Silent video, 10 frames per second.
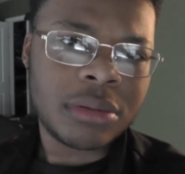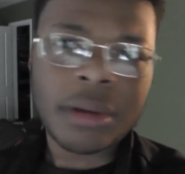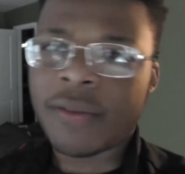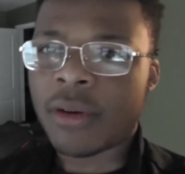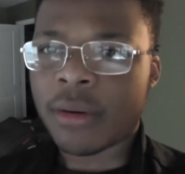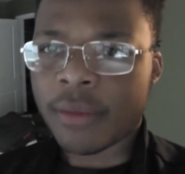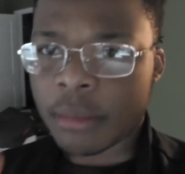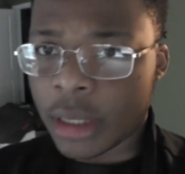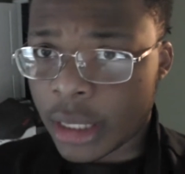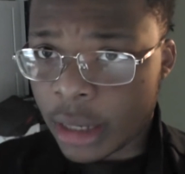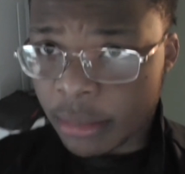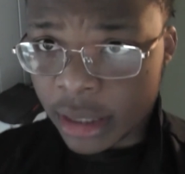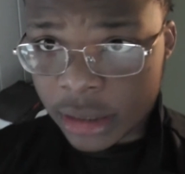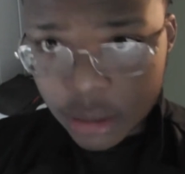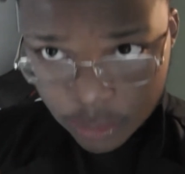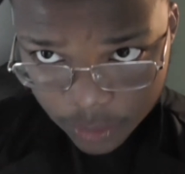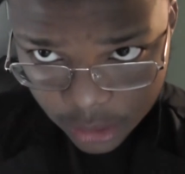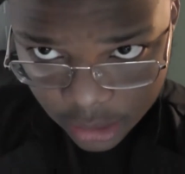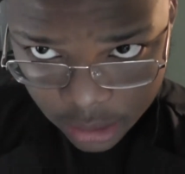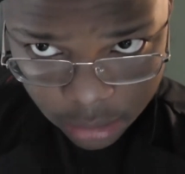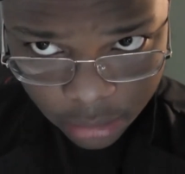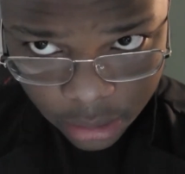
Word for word: My fault if I'm looking at myself because I'm